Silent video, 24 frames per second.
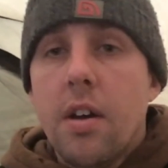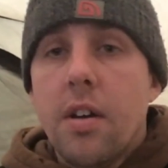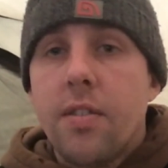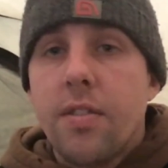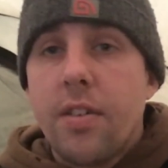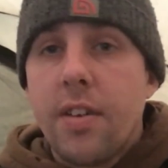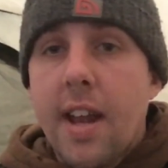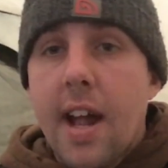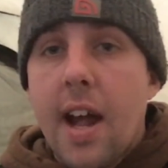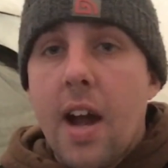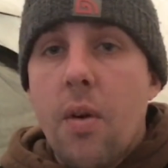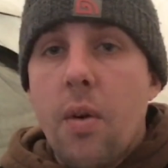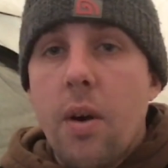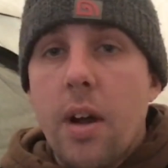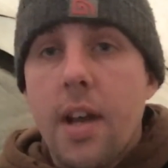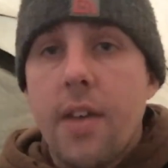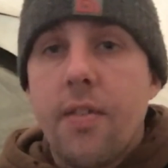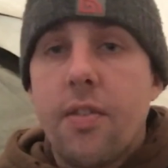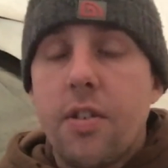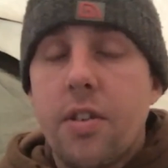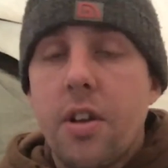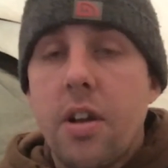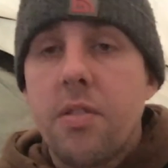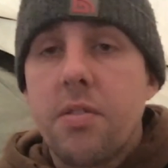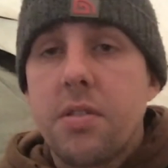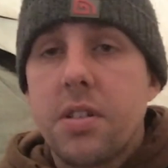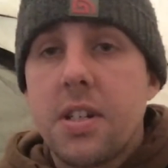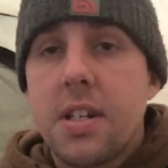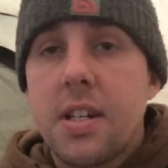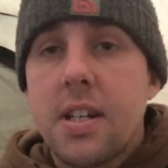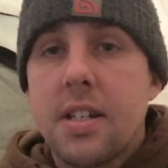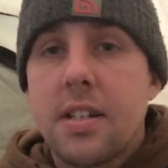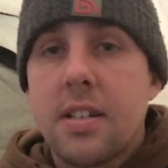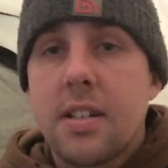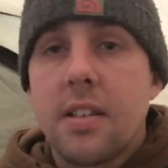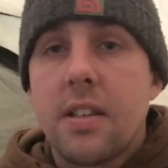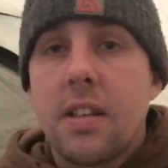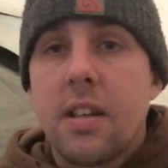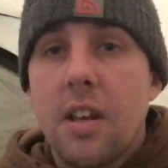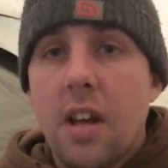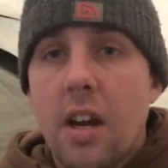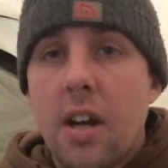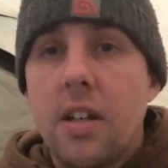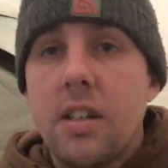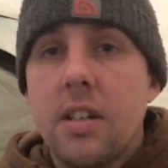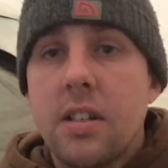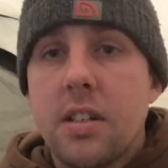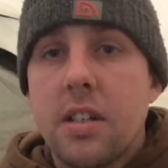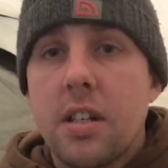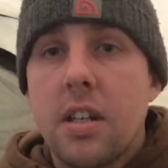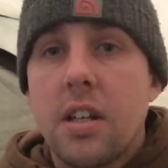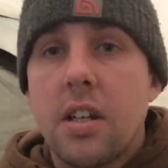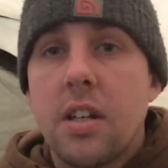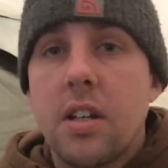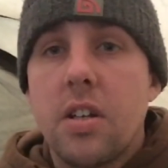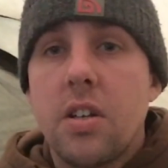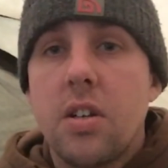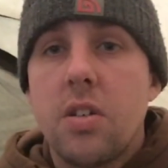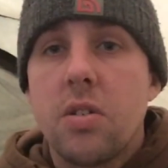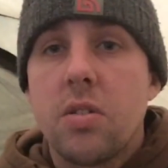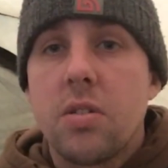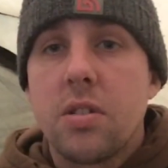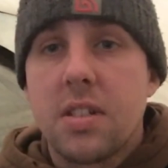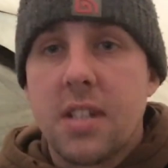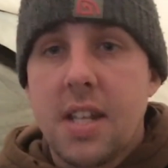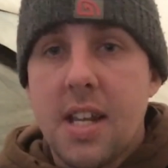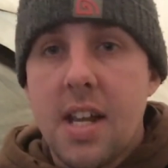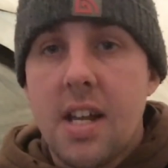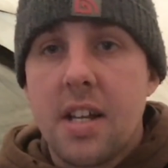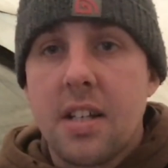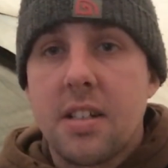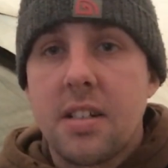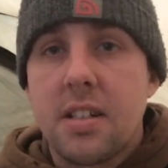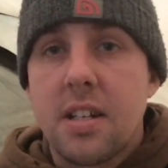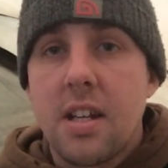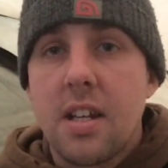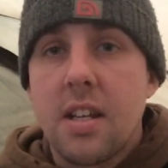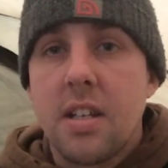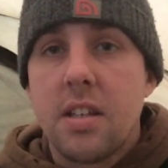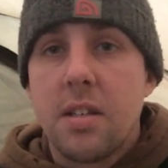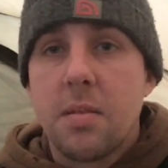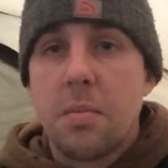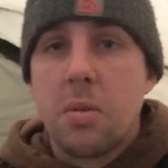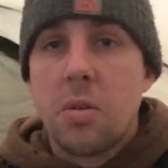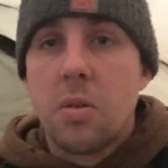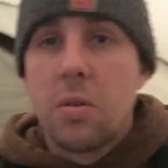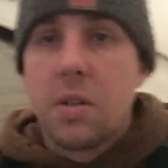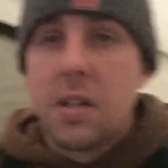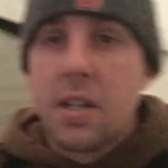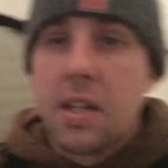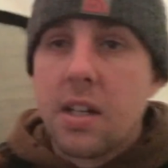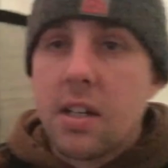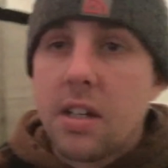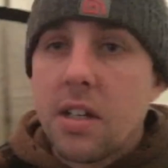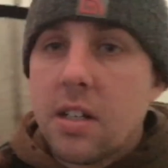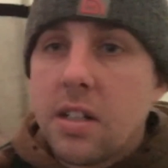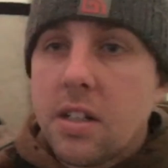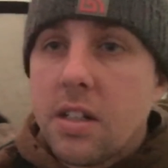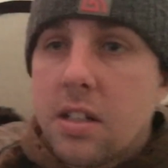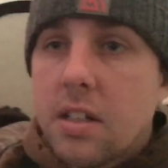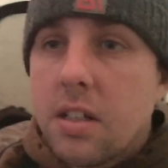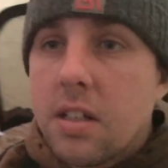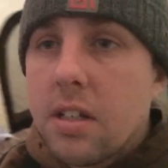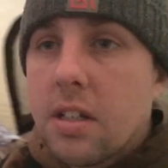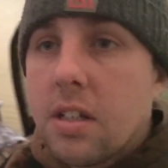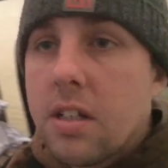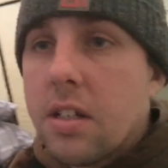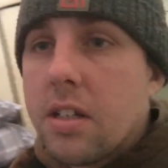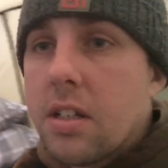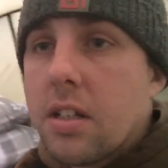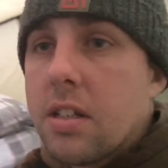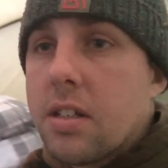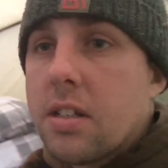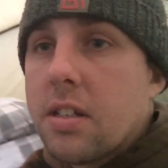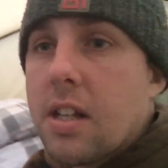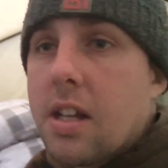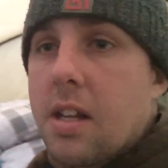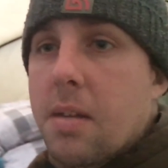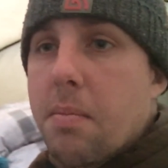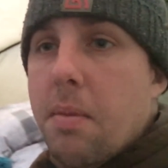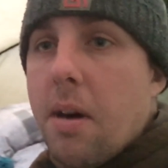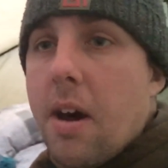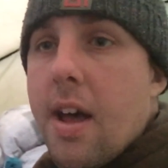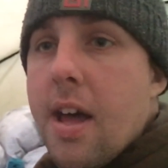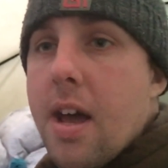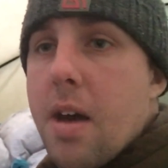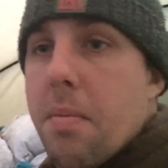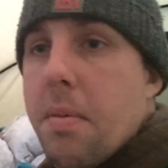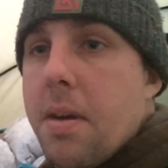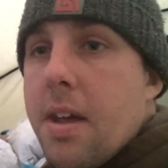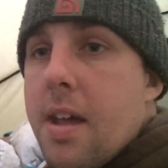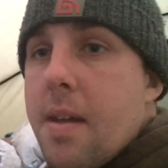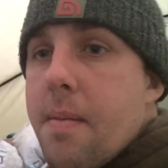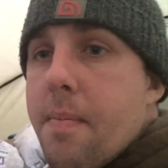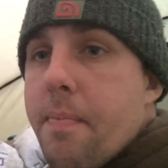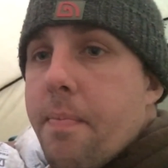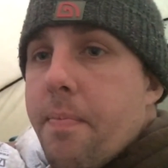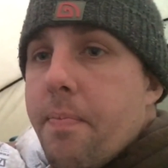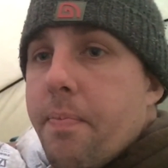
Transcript: for now, if you don't see us in the night, you'll see us in the morning. Say goodbye, LB.